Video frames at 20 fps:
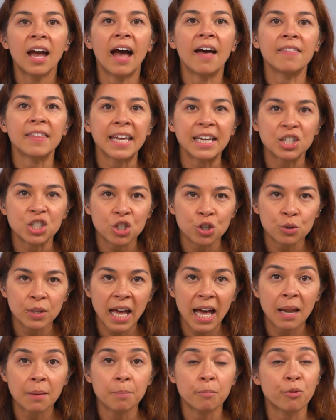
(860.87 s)
And they do
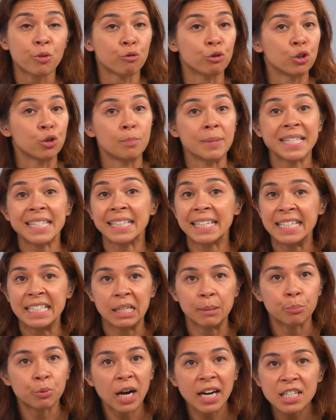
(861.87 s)
that through
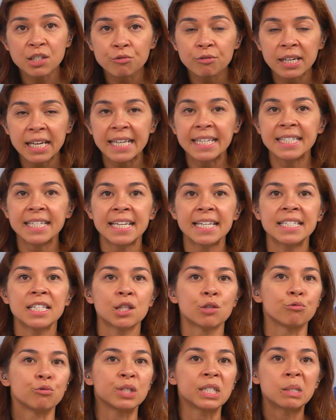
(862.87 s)
misleading press releases,
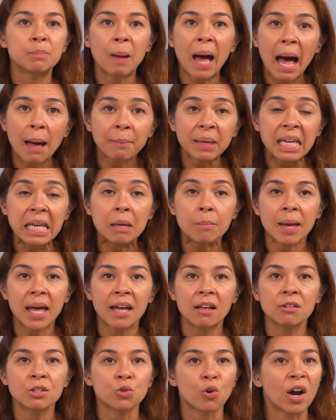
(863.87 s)
through spam
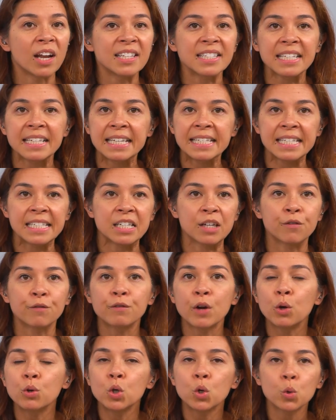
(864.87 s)
emails or unsolicited
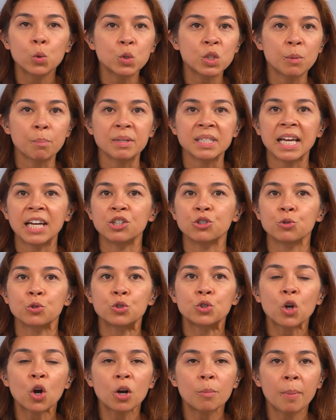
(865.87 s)
phone calls to potential
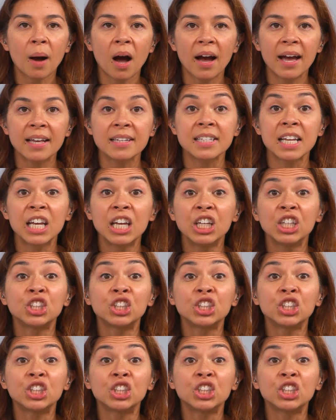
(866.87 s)
stock buyers,